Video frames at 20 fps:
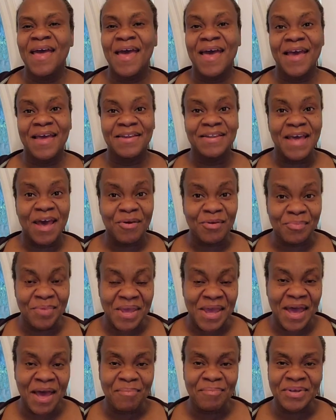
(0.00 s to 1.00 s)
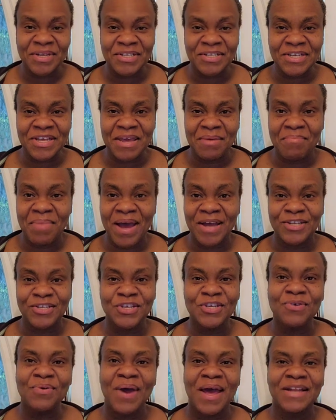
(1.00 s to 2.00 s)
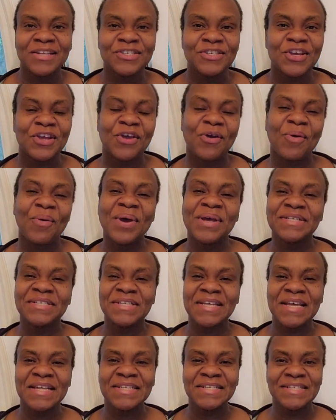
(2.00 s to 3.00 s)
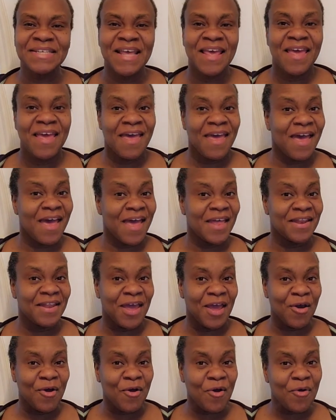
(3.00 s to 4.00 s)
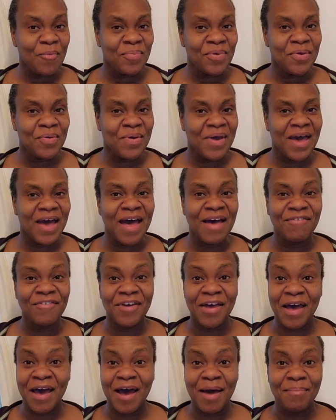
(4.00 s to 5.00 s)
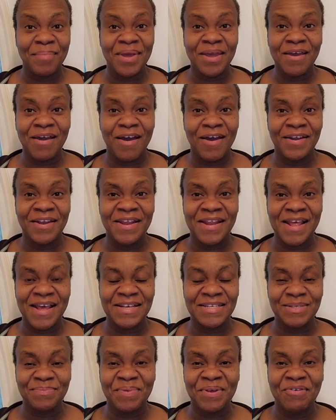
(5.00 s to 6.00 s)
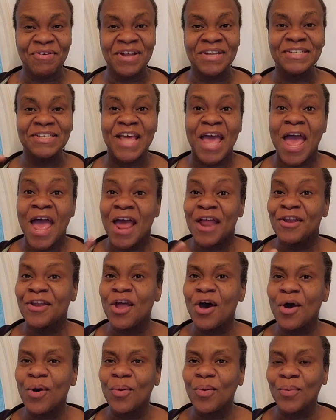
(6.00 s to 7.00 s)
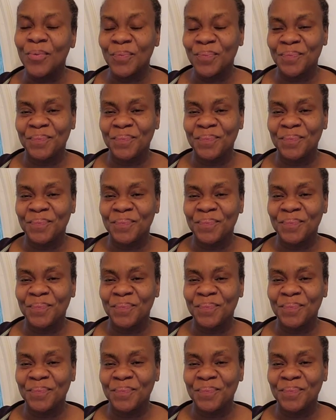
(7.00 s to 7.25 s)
and I will be happy to get back to you, answer your questions, and I hope you have a happy gardening experience. Now,